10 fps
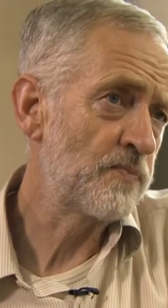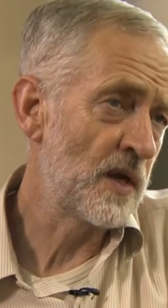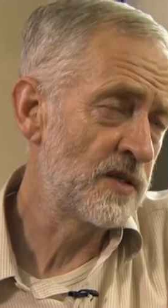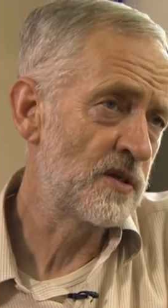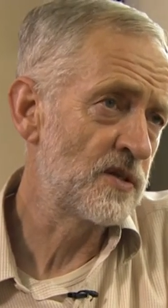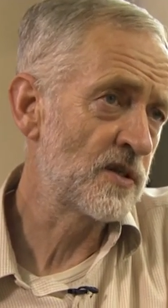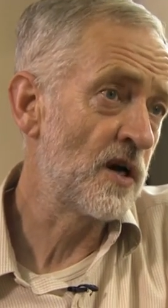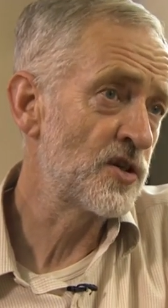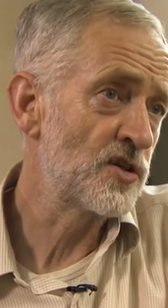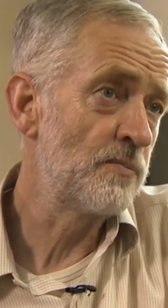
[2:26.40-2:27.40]
it's a
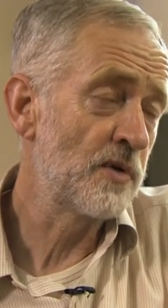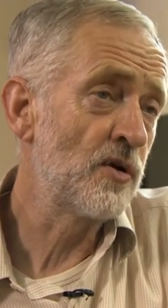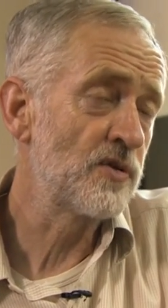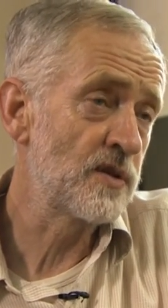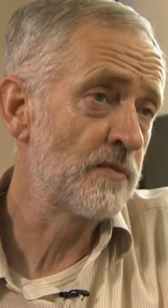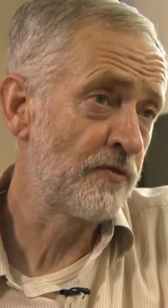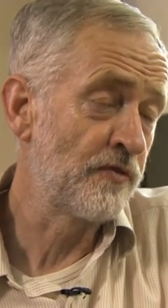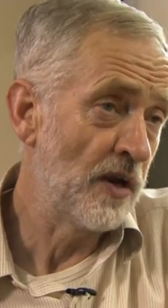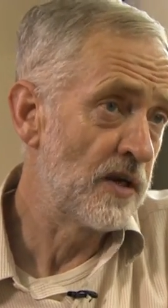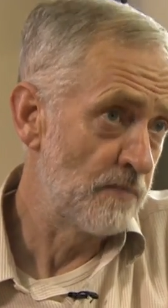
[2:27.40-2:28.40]
discussion, and because the
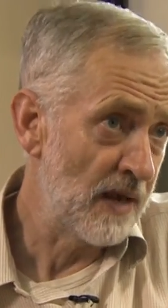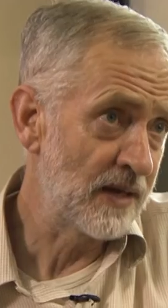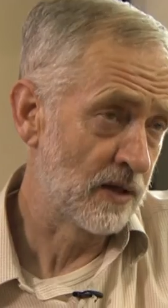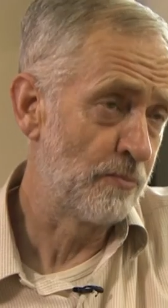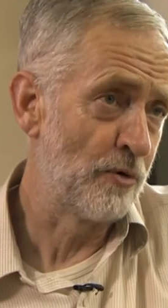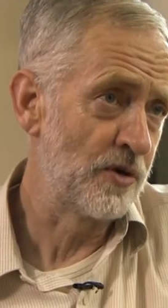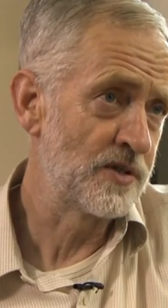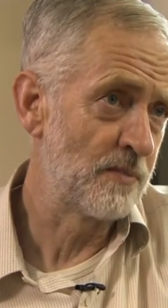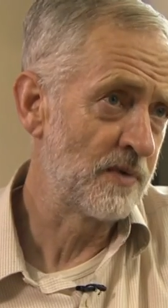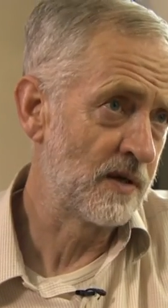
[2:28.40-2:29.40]
fundamental
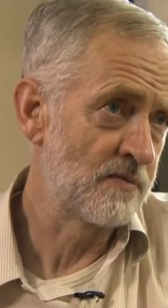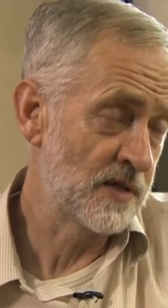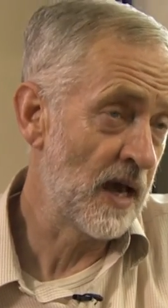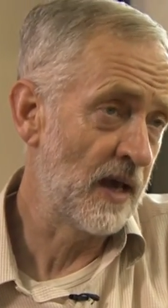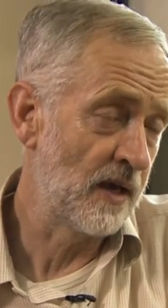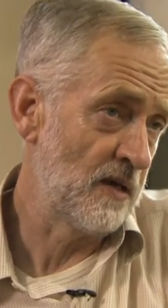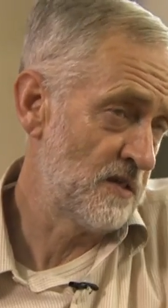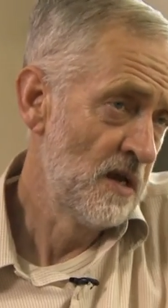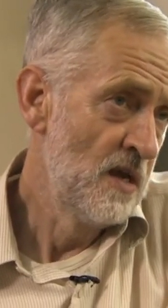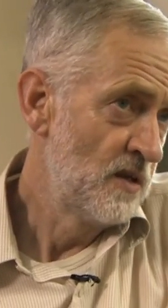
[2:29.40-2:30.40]
point I'm saying
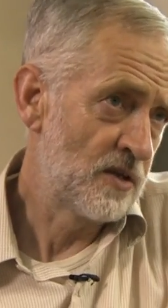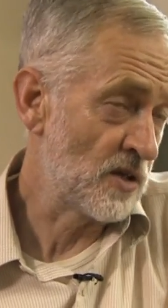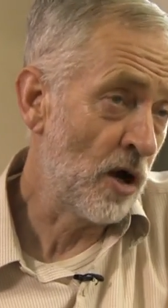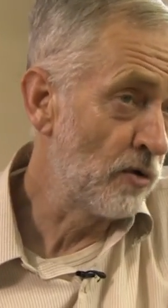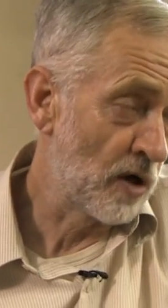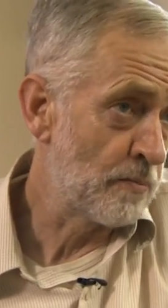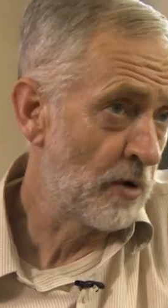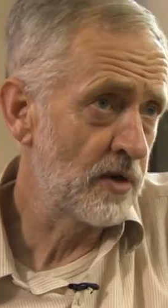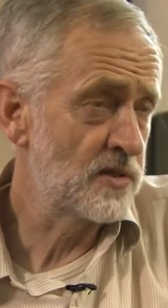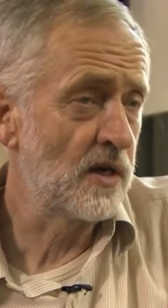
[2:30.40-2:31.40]
is there's a whole lot of
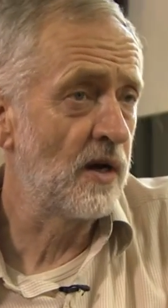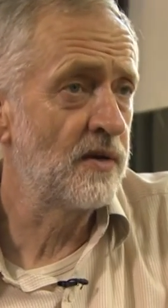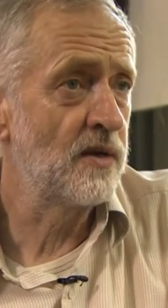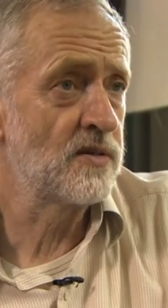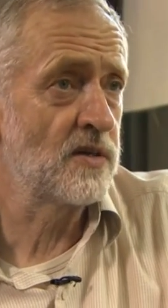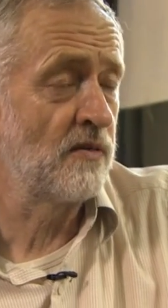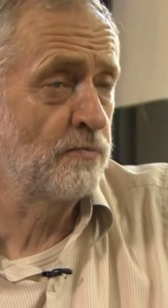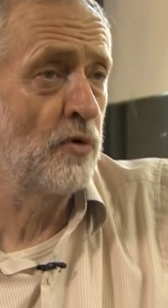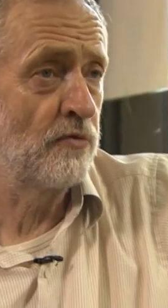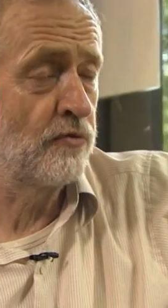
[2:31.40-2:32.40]
policy ideas I've
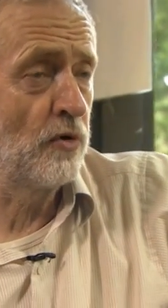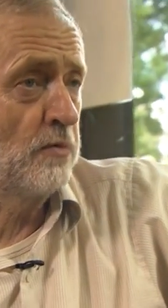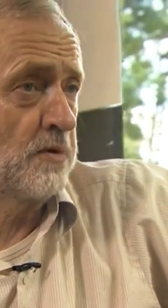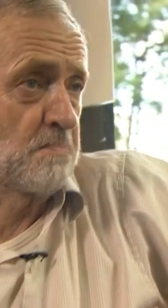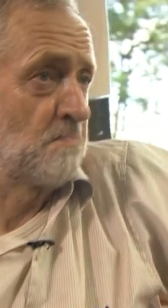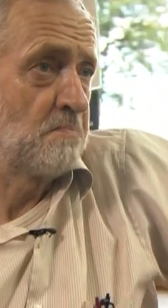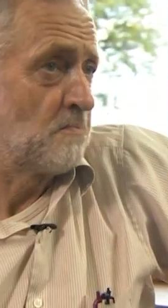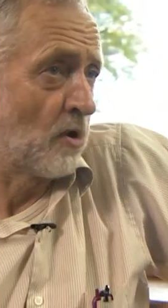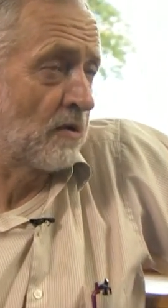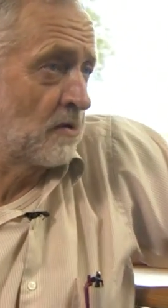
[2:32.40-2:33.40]
put forward
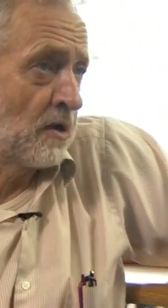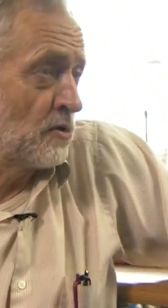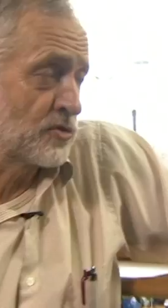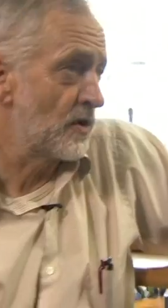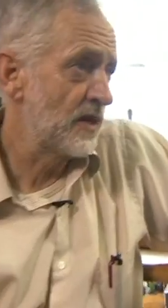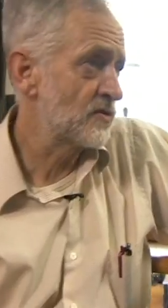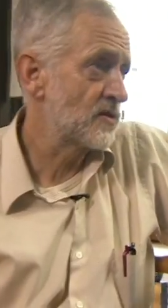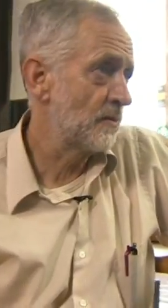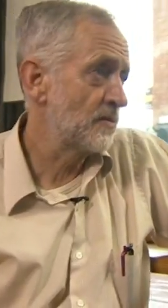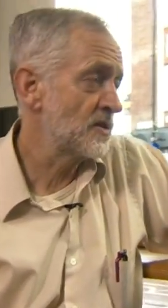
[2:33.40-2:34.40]
on a huge range of
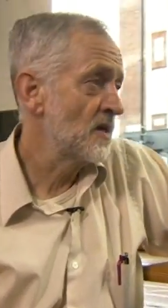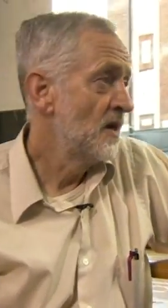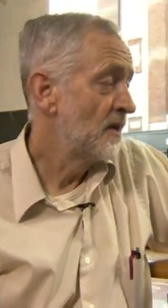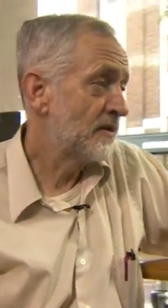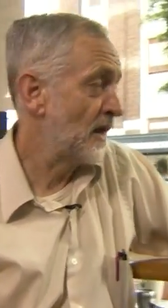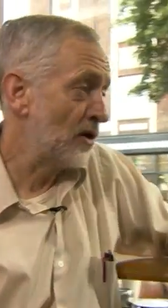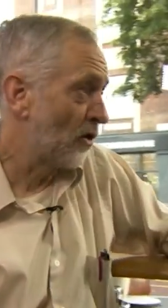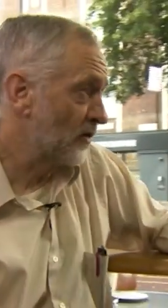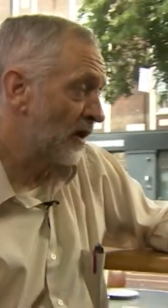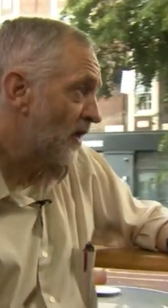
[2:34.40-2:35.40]
subjects. They're
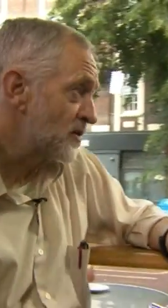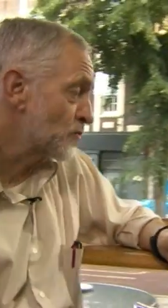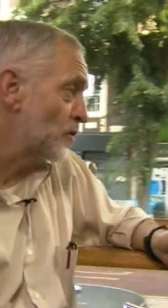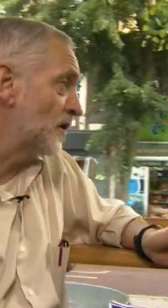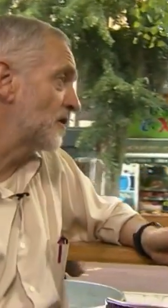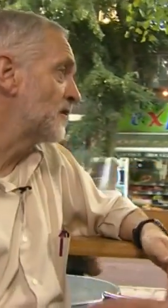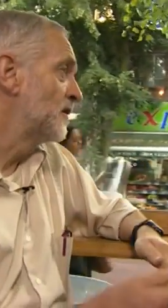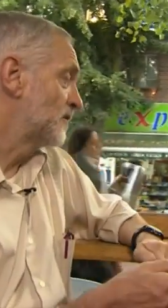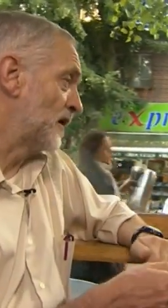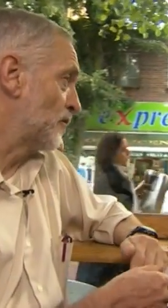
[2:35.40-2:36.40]
not the last word, they're